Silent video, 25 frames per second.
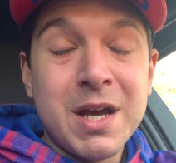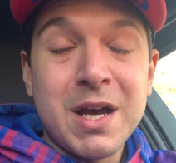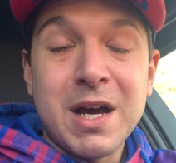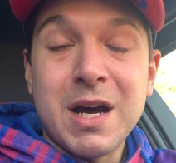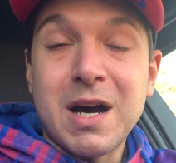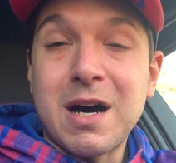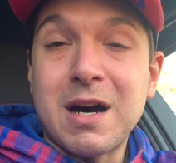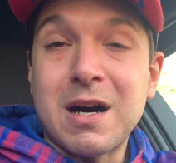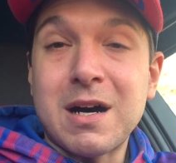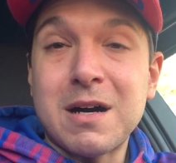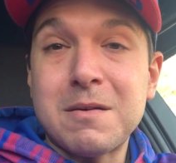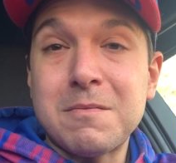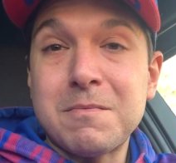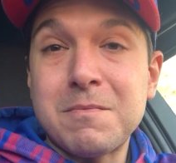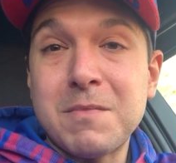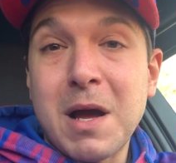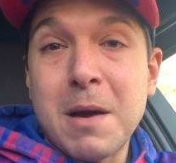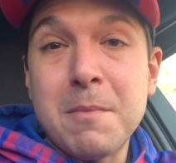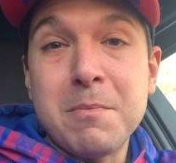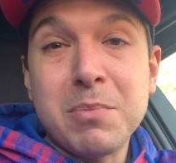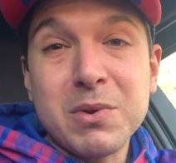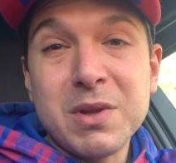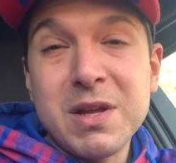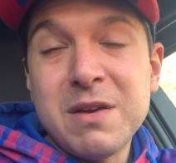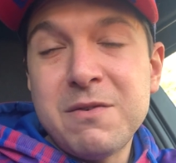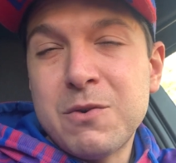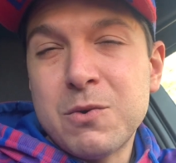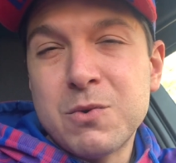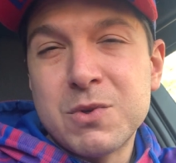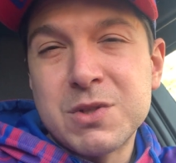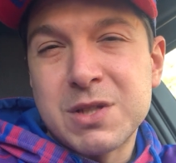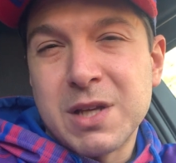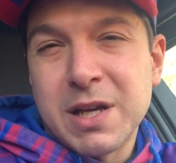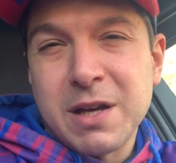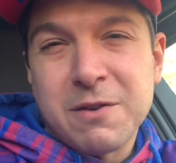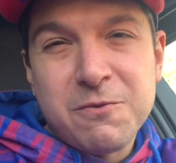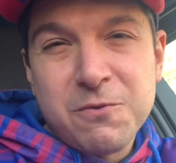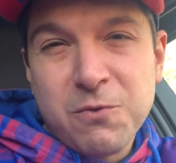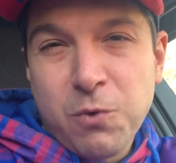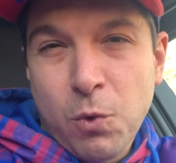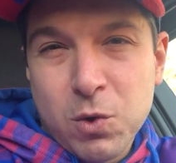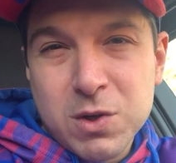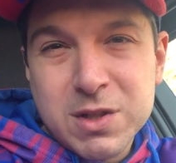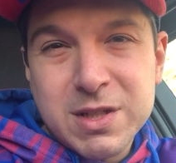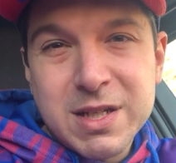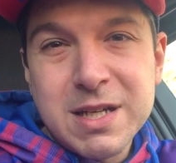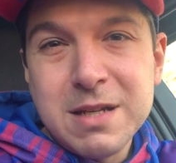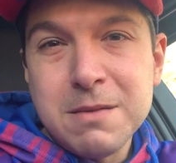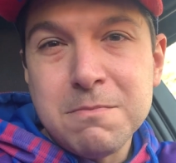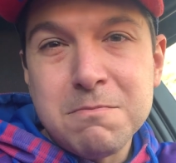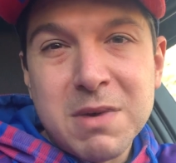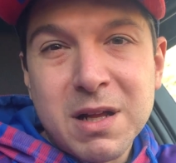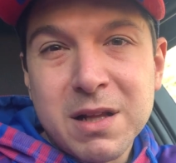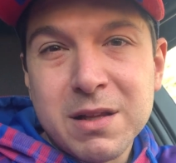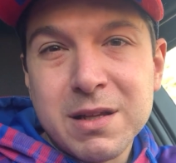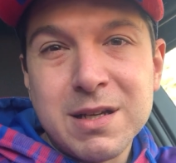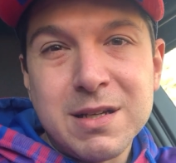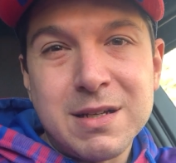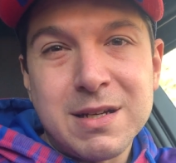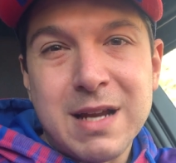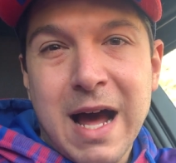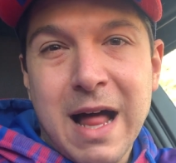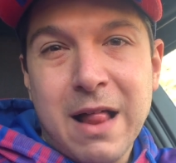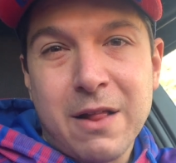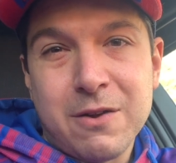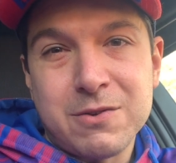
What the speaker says: I believe it was like $14 million